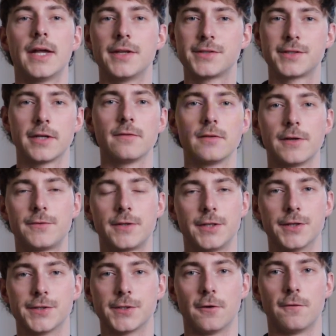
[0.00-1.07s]
Instead of lifting
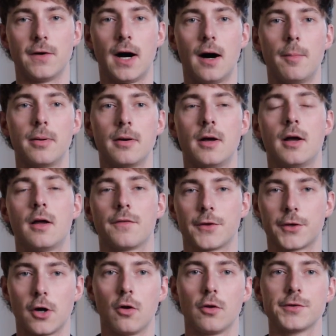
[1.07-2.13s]
yourself up, the
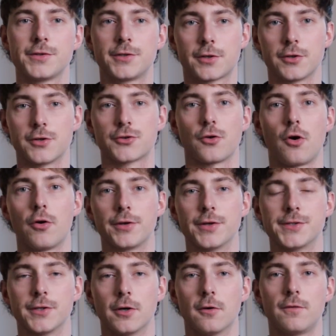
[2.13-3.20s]
goal is to control
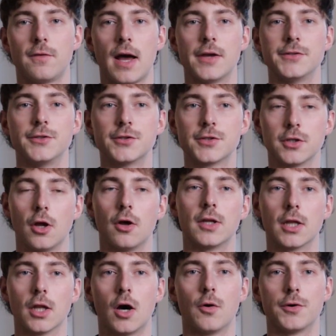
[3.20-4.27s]
yourself as you slowly
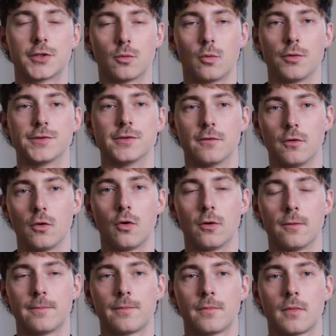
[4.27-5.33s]
lower towards the floor.